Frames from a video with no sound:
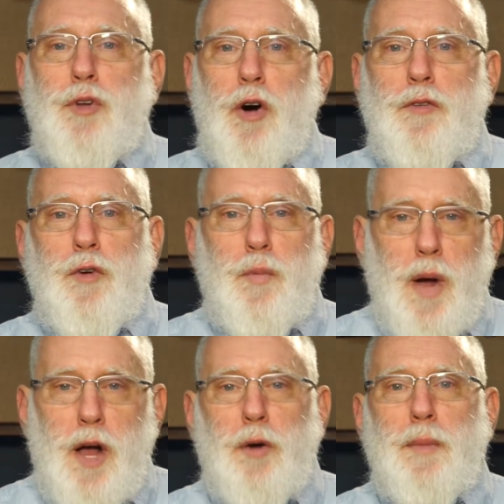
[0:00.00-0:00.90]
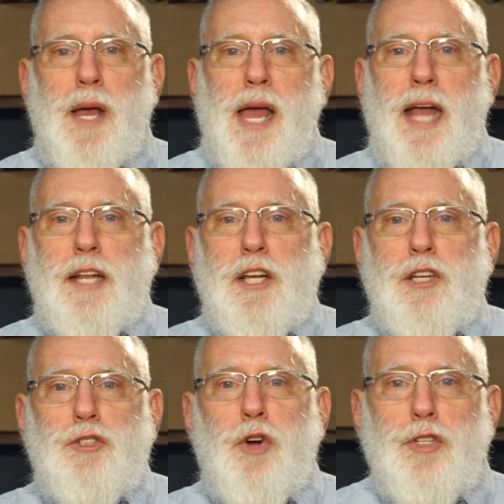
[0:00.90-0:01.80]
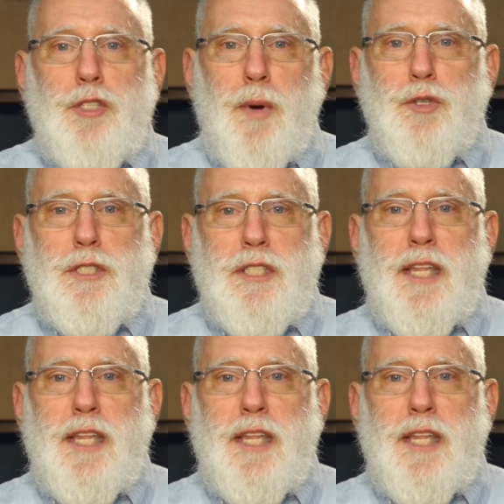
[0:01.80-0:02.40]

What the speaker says: to overwhelm and to control his emotions,